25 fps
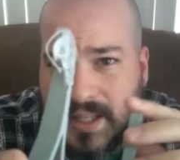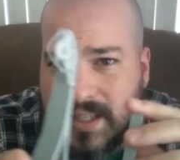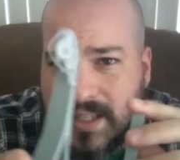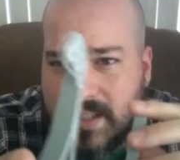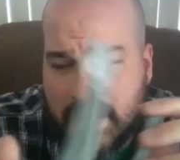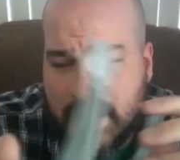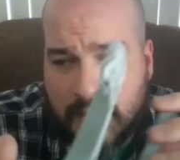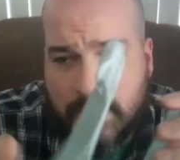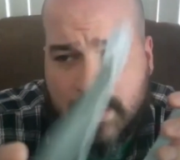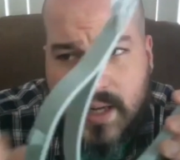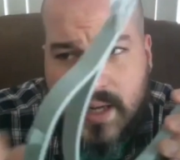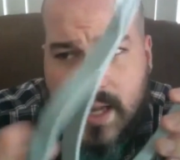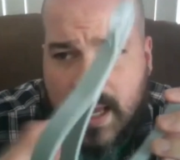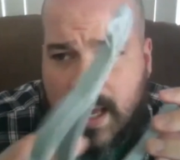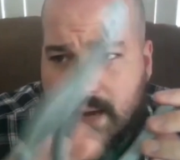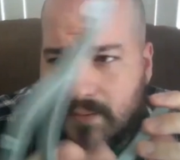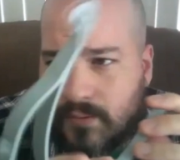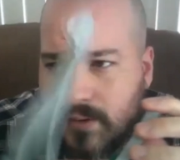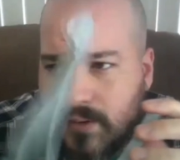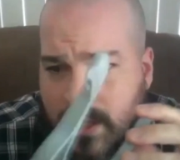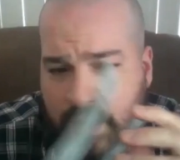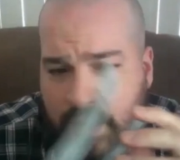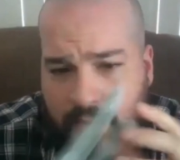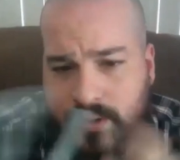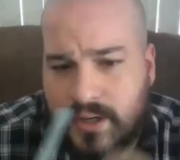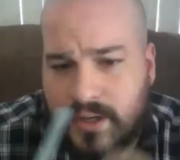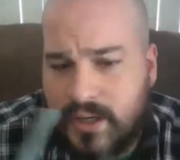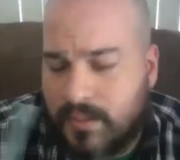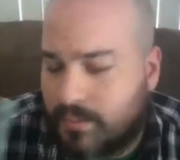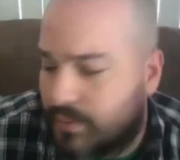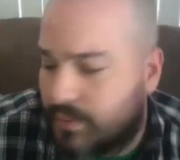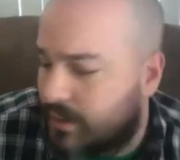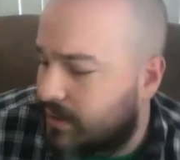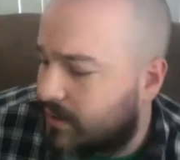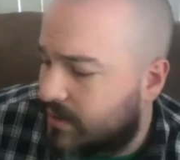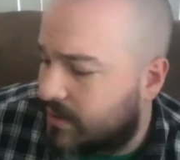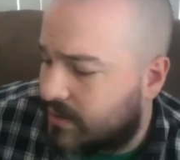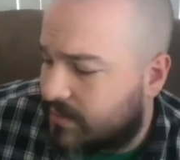That's something every 3D
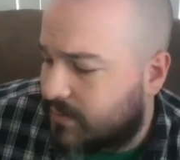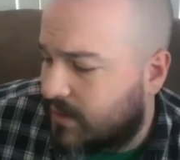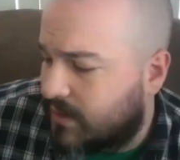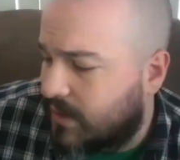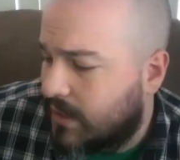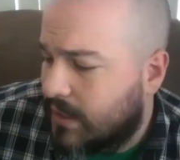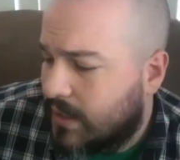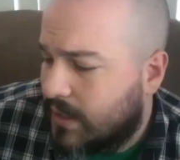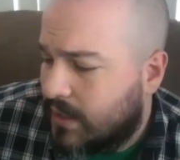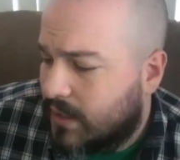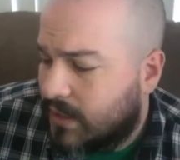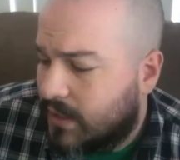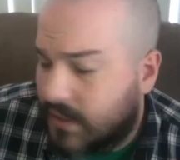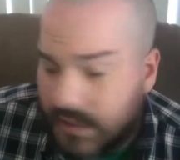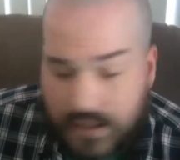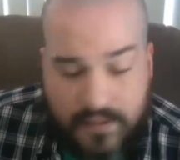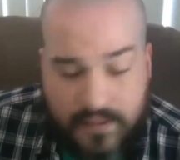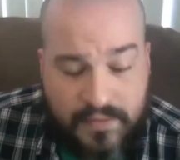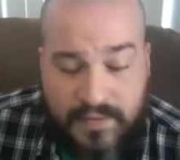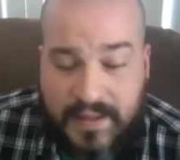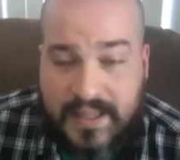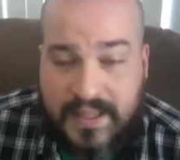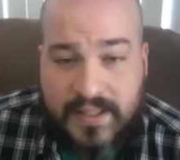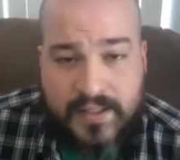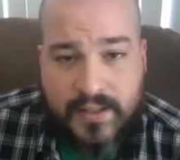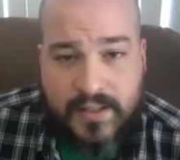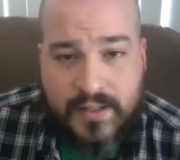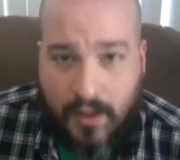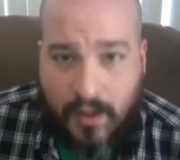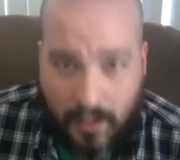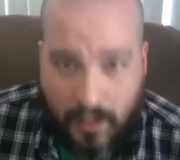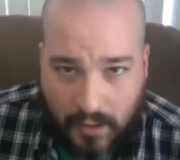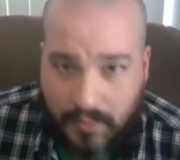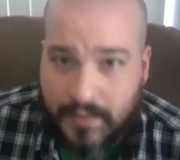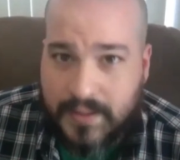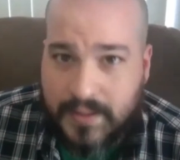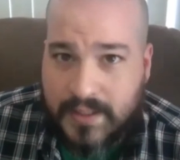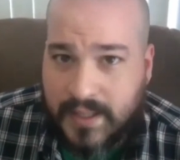printer's gonna face
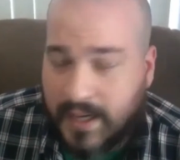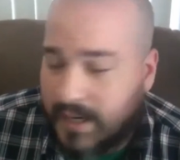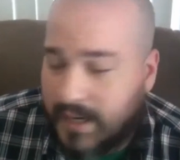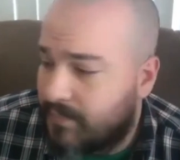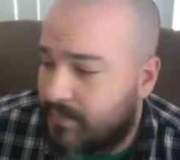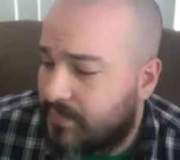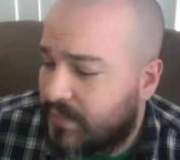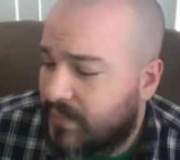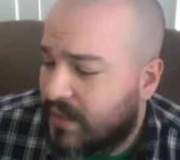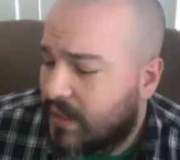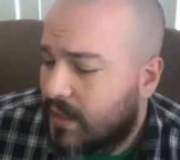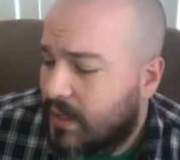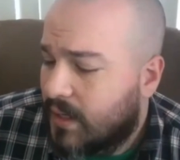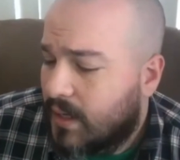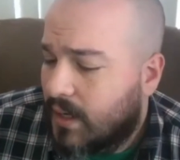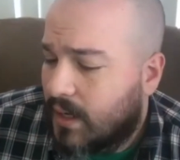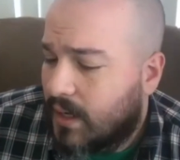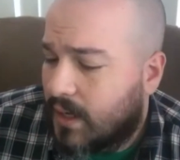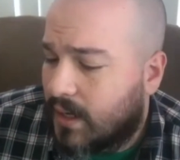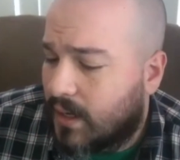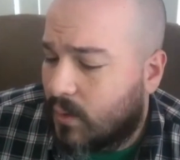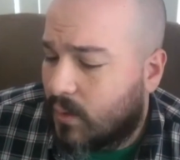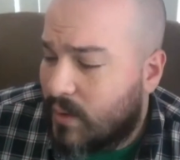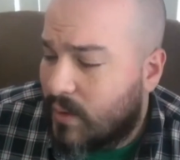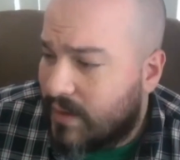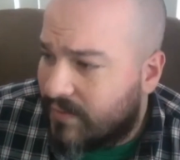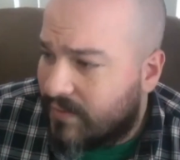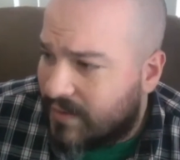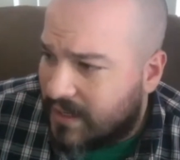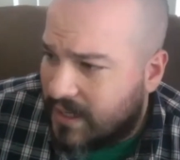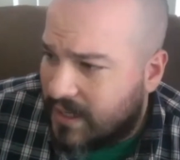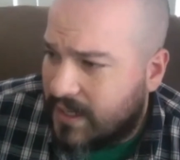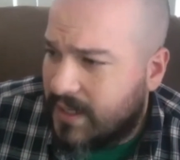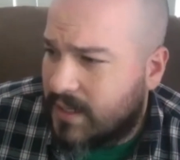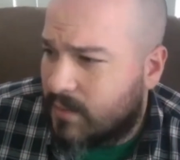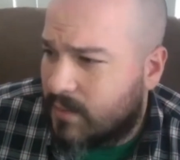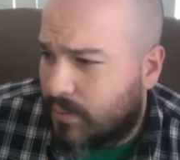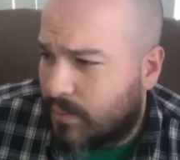all the time. We have a
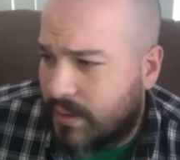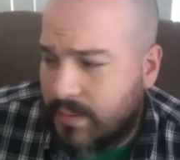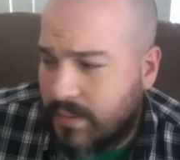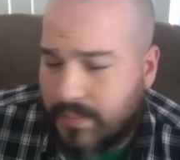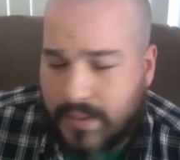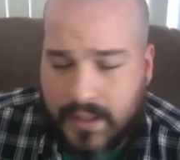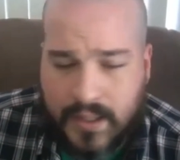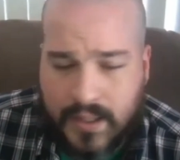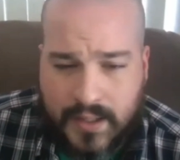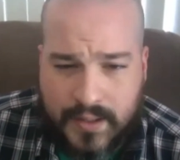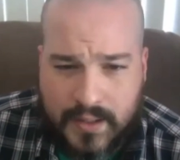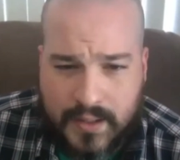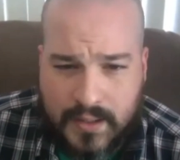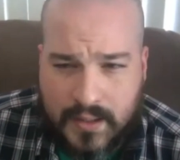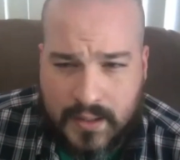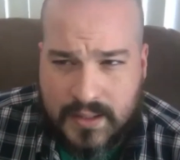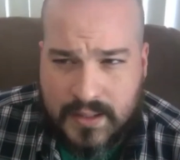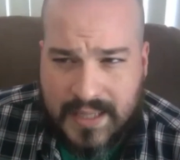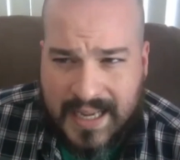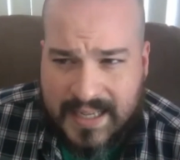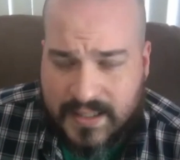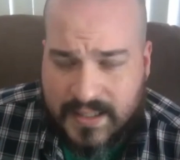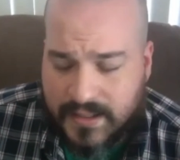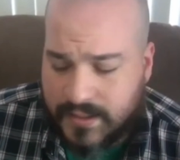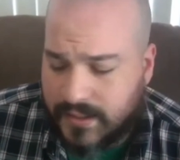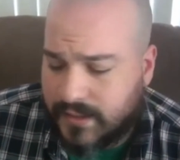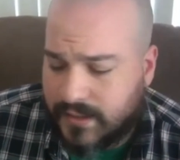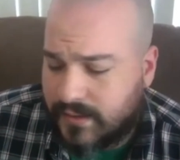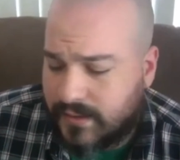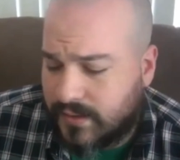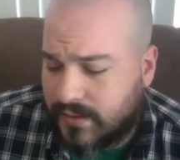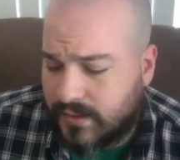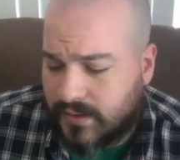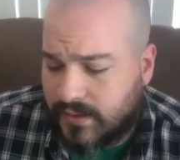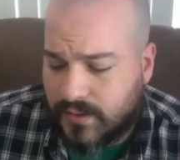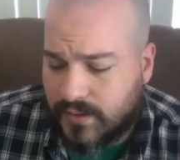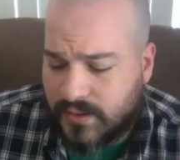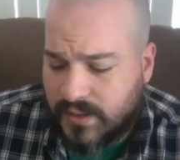heated print bed on the Task
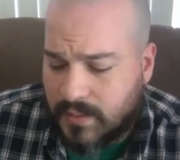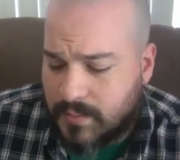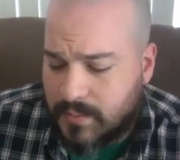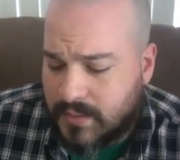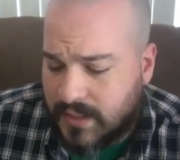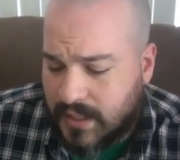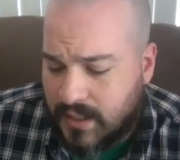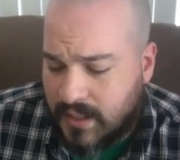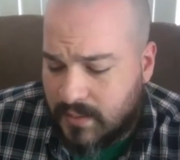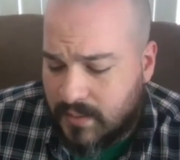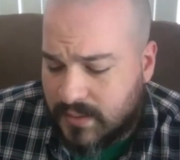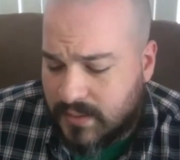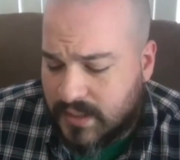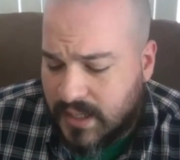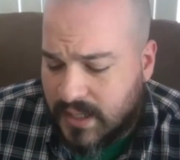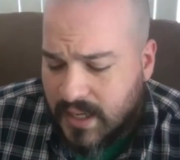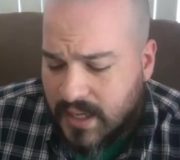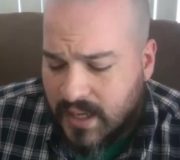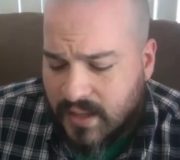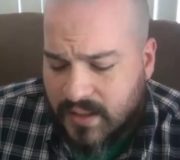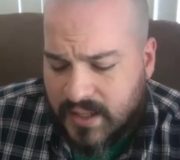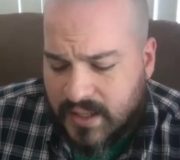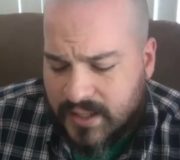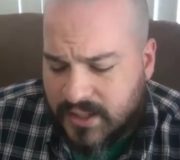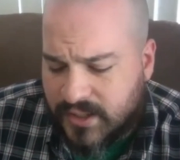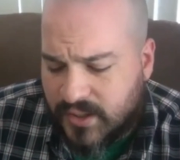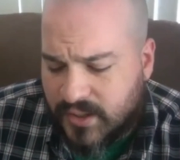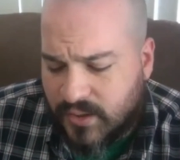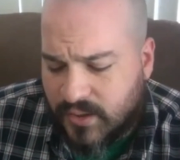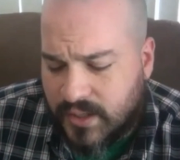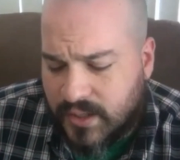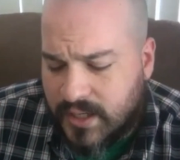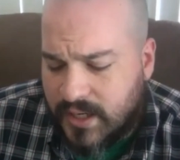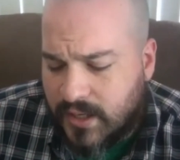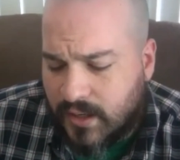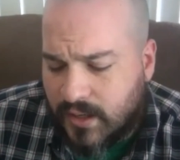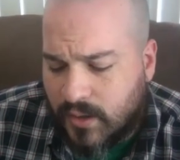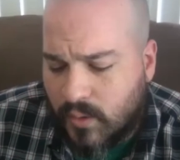6s, so sometimes they just don't
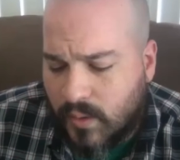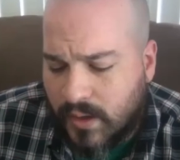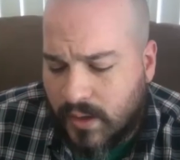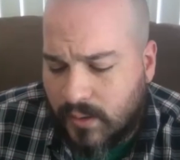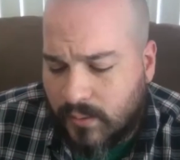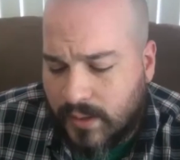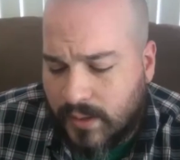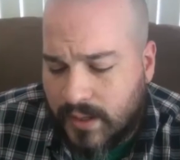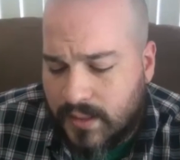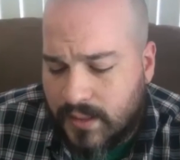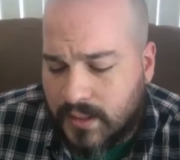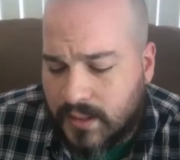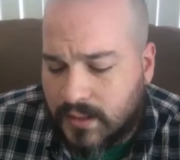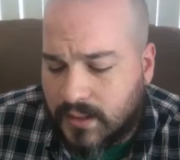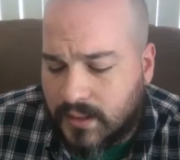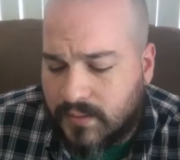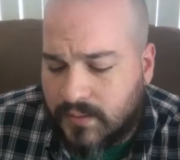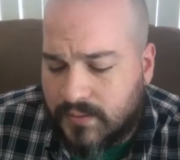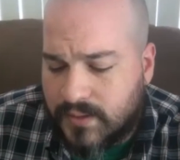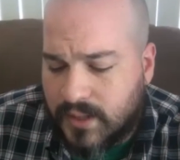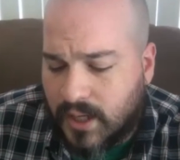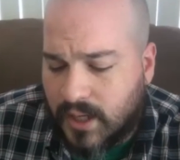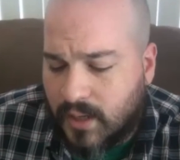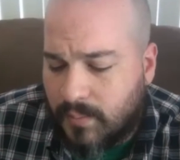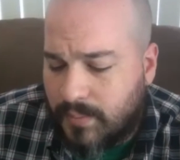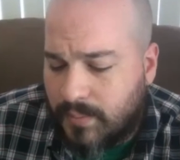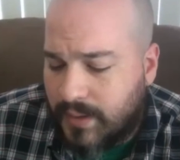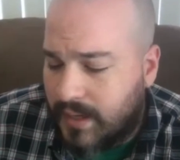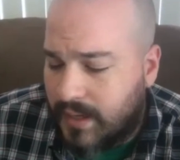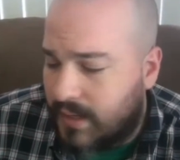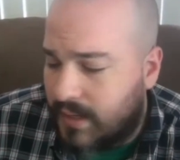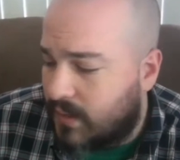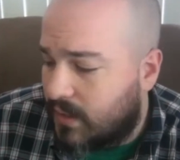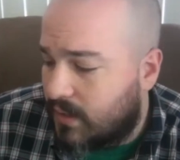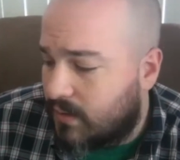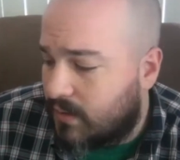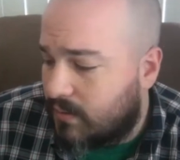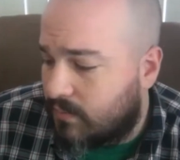adhere quite right and they lift up,
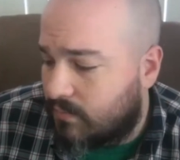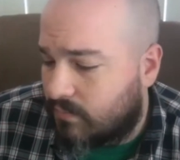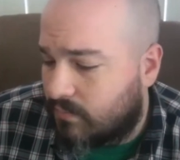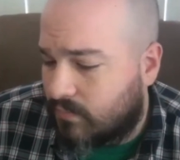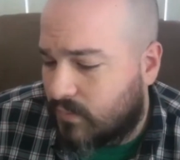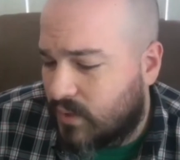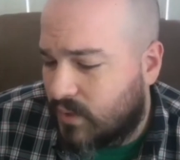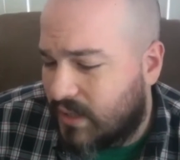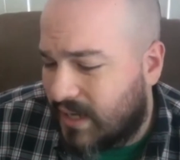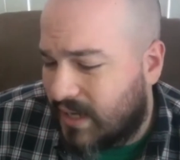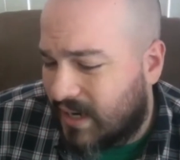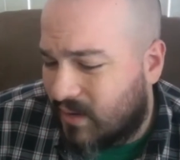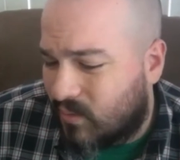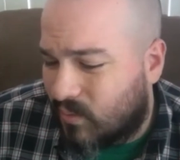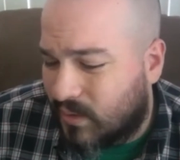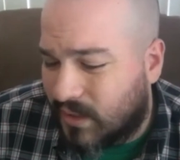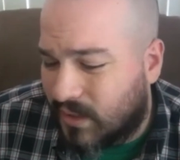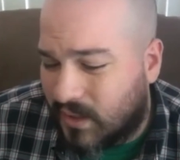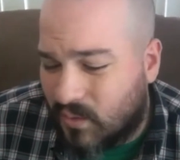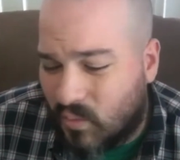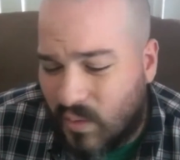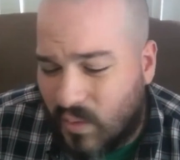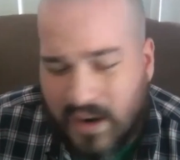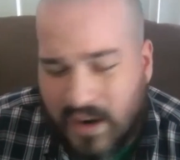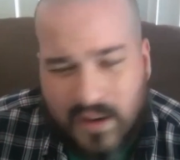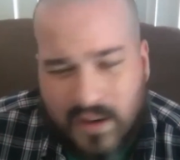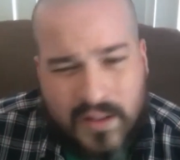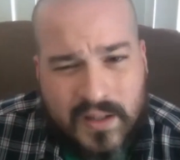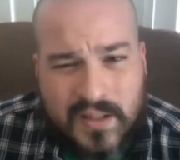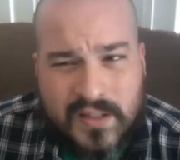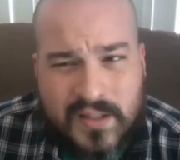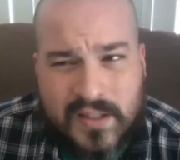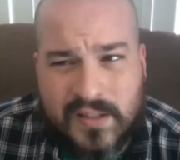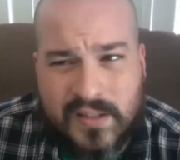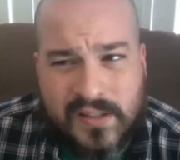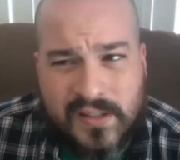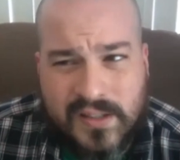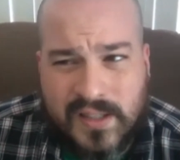and then you can't really wear
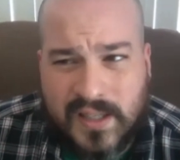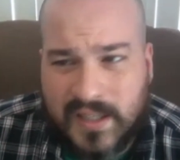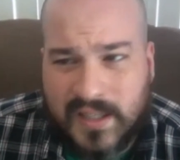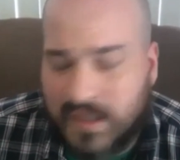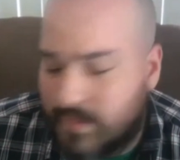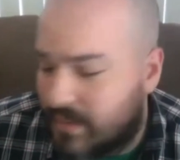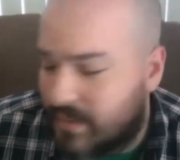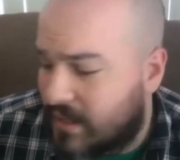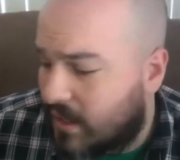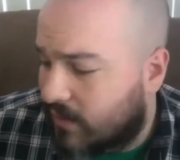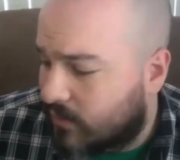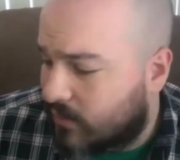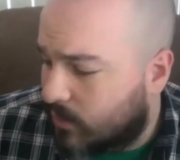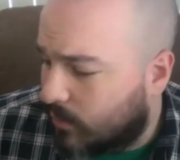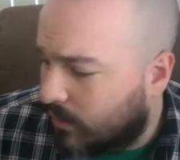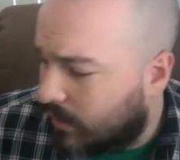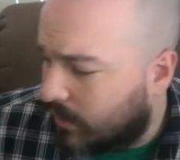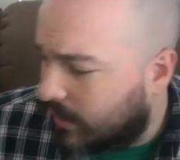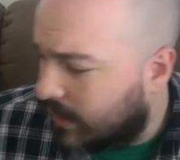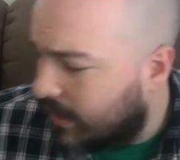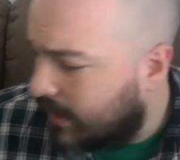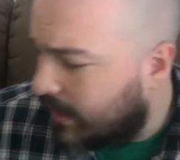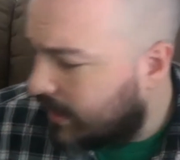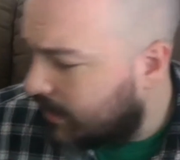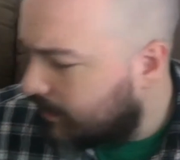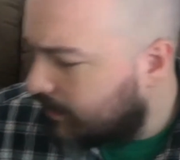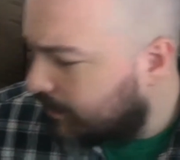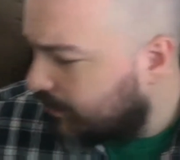this because it's not gonna be comfortable on a head.